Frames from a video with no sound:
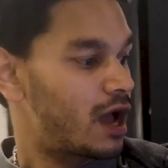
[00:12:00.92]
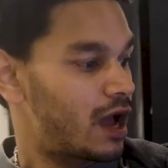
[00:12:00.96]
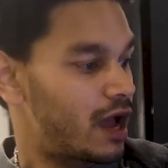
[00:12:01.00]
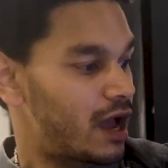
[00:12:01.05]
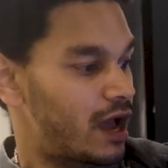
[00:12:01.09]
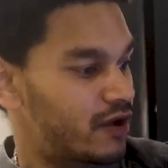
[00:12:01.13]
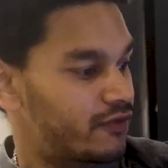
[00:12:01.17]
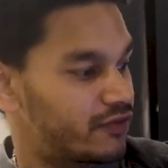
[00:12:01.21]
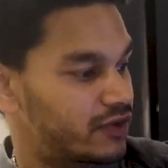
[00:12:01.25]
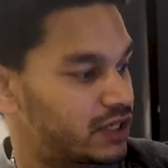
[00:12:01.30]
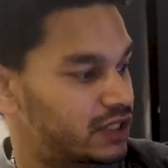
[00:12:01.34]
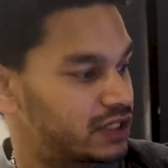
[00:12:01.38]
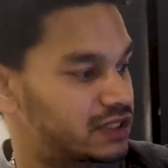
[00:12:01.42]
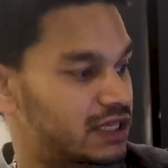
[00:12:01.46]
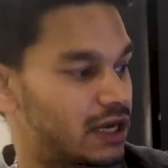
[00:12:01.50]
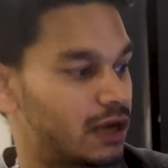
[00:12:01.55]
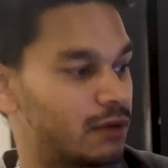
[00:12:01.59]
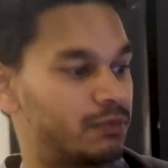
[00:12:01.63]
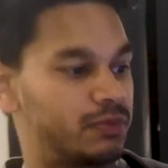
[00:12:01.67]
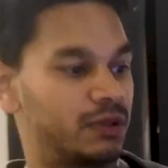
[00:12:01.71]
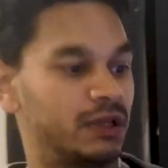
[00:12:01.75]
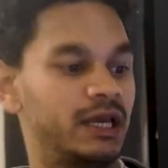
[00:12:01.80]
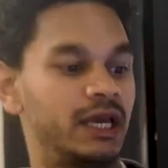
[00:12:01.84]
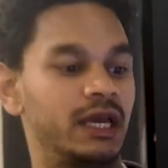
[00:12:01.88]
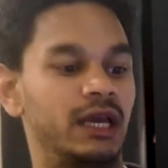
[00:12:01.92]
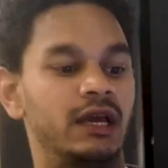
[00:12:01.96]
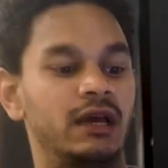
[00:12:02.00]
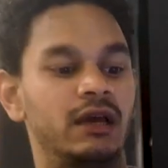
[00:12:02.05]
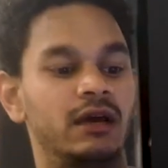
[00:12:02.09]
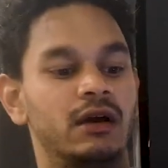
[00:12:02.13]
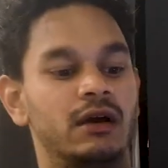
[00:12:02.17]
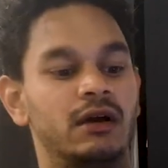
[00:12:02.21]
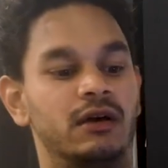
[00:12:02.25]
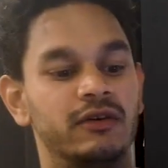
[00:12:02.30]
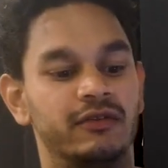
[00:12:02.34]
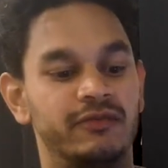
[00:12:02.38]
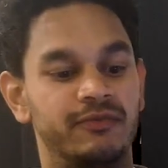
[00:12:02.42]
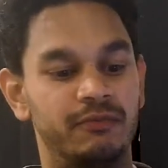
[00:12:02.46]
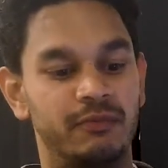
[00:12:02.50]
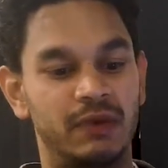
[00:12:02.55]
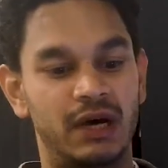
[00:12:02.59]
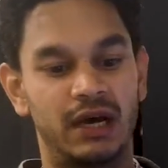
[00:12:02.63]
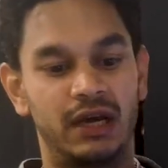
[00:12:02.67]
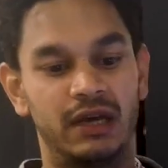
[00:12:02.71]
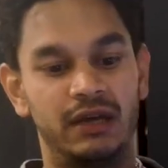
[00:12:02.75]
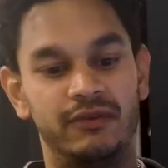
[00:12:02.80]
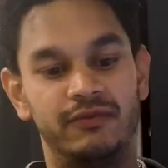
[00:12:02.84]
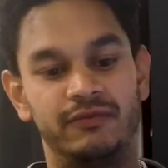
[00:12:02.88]
I have an example here of
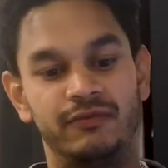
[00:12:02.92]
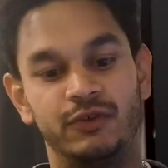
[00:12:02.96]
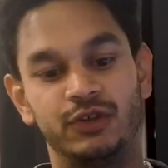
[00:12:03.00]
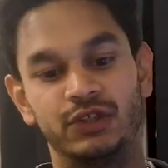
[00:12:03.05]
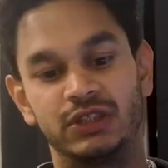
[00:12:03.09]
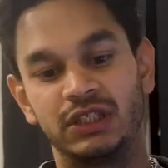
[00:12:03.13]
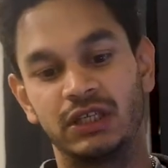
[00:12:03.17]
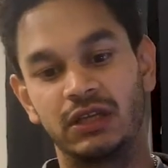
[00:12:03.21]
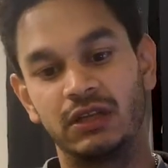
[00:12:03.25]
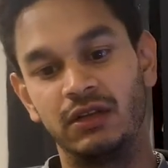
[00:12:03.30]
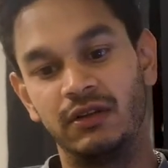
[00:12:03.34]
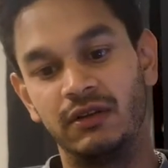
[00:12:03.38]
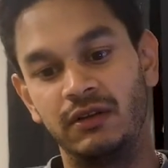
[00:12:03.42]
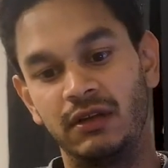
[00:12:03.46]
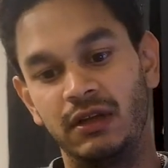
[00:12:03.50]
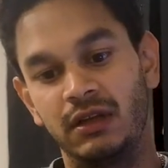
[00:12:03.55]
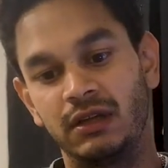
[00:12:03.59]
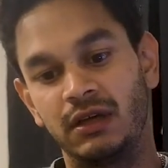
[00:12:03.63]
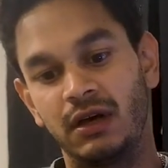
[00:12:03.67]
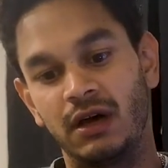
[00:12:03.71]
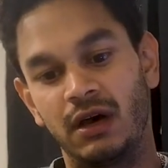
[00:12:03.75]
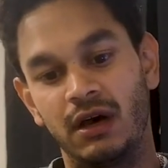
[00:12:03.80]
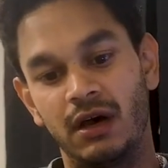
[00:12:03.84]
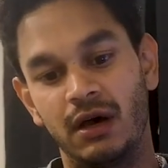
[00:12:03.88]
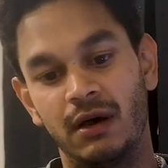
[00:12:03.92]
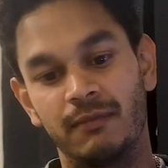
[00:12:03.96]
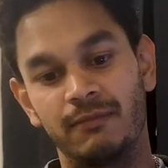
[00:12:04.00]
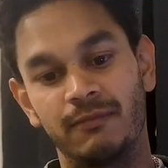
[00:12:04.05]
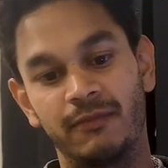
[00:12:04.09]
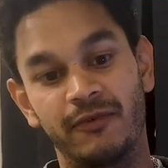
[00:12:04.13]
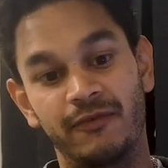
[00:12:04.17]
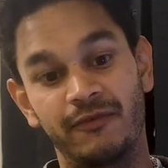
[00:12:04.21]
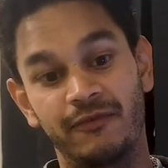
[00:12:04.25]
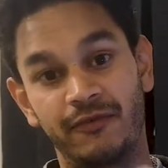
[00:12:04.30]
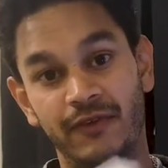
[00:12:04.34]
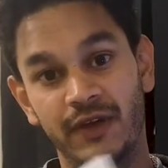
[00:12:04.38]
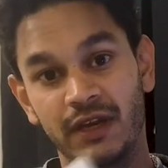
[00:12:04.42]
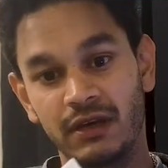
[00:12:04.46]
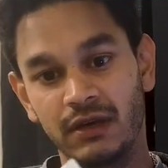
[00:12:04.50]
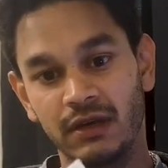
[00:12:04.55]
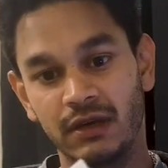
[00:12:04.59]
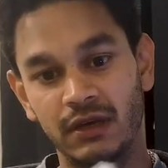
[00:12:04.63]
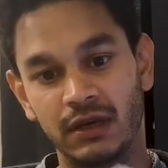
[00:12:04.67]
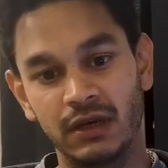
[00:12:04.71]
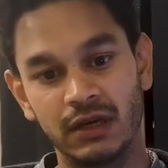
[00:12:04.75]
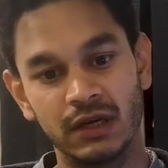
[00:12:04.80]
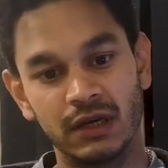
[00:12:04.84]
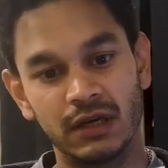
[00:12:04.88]
my vertical um,
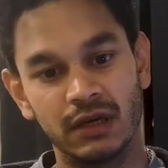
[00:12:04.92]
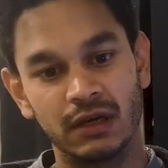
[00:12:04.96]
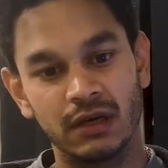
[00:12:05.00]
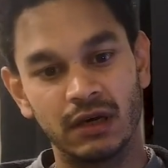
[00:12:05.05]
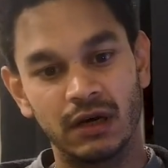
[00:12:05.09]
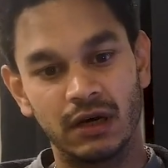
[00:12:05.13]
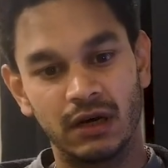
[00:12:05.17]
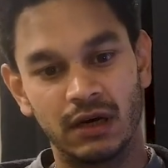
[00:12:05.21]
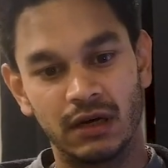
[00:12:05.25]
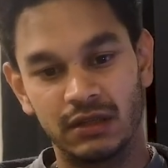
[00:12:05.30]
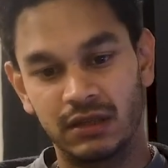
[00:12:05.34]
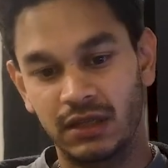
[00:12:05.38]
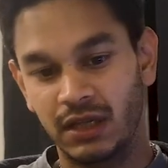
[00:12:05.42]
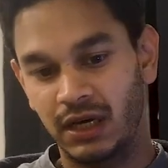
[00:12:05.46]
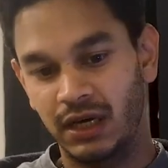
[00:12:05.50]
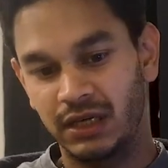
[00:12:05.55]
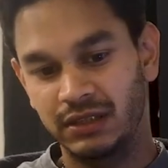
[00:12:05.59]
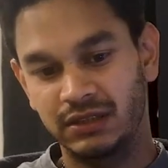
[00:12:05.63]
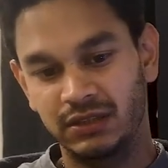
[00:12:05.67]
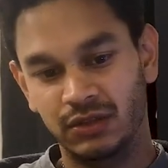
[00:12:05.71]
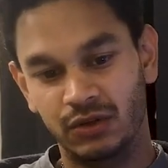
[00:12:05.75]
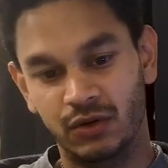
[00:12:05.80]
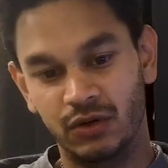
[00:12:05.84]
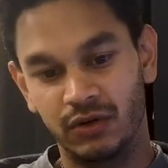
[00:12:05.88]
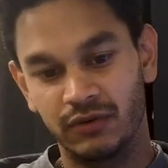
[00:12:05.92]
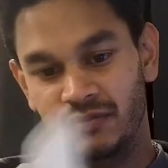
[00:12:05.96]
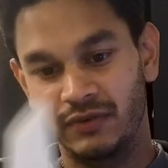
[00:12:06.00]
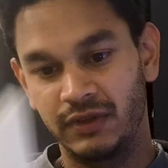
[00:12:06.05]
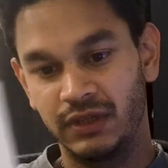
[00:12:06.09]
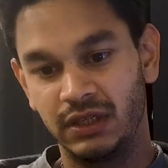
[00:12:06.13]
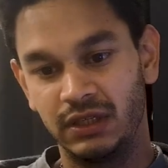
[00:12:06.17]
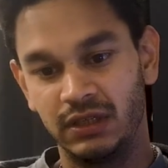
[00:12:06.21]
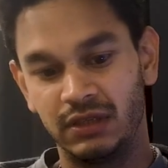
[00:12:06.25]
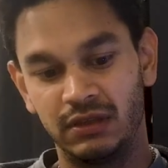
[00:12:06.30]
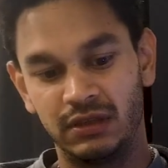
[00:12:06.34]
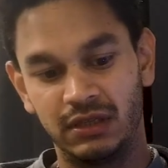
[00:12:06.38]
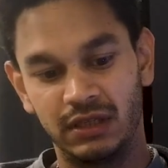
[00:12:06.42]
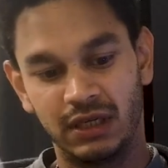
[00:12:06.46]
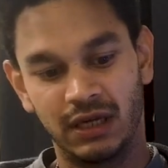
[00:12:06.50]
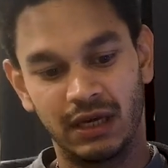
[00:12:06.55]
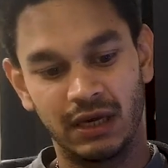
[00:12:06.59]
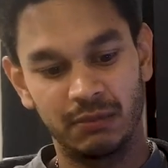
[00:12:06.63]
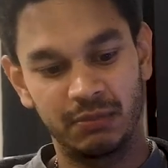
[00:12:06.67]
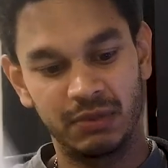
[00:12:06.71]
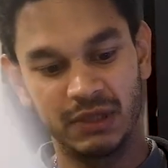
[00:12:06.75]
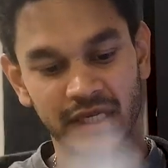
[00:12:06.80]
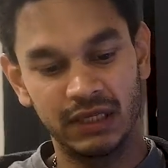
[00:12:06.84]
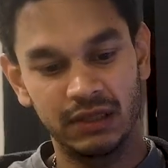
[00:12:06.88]
fin uh, that I took off the, the
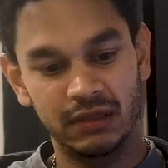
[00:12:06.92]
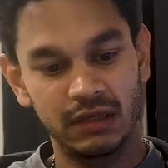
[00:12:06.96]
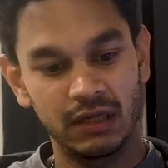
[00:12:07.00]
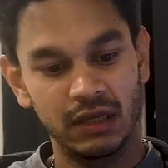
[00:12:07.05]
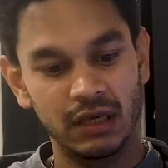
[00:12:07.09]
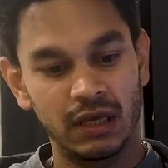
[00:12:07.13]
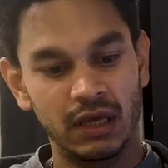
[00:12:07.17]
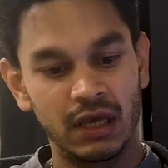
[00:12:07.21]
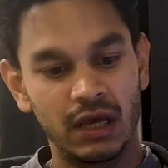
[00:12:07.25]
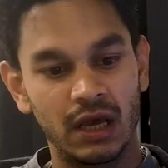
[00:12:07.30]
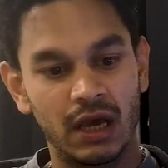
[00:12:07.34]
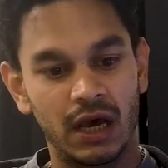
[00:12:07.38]
airplane.